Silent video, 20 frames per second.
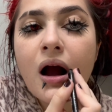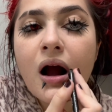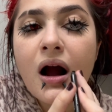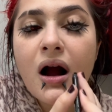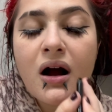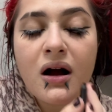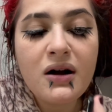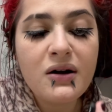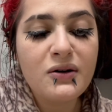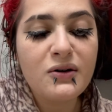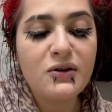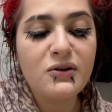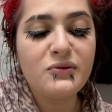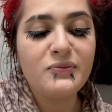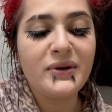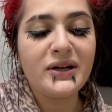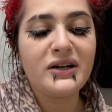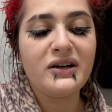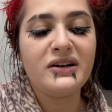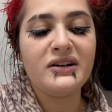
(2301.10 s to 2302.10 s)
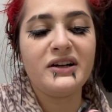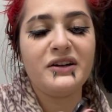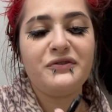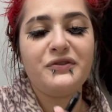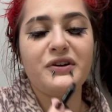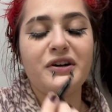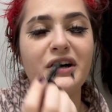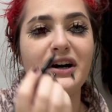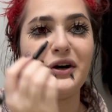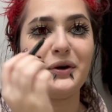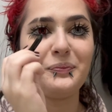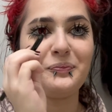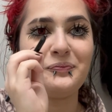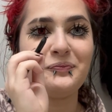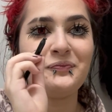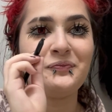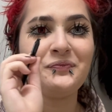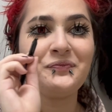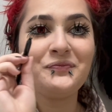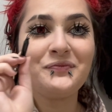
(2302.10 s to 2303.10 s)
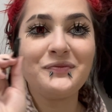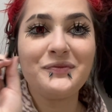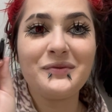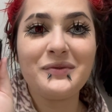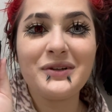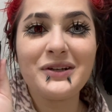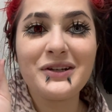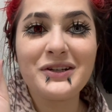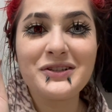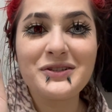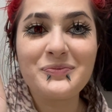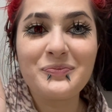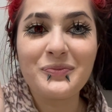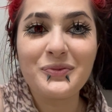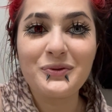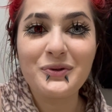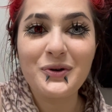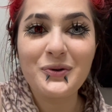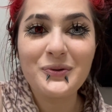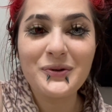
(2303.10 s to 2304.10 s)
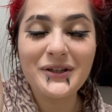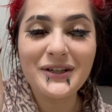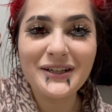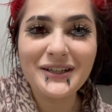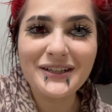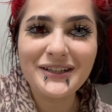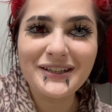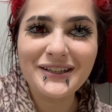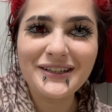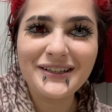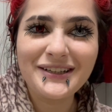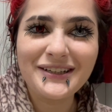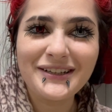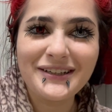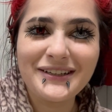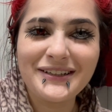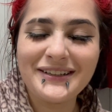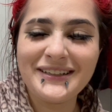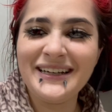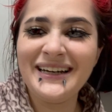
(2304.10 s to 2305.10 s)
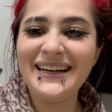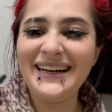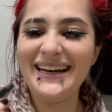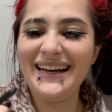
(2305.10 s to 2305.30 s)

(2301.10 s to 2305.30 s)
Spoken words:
Oh my god, I forgot. It's broken.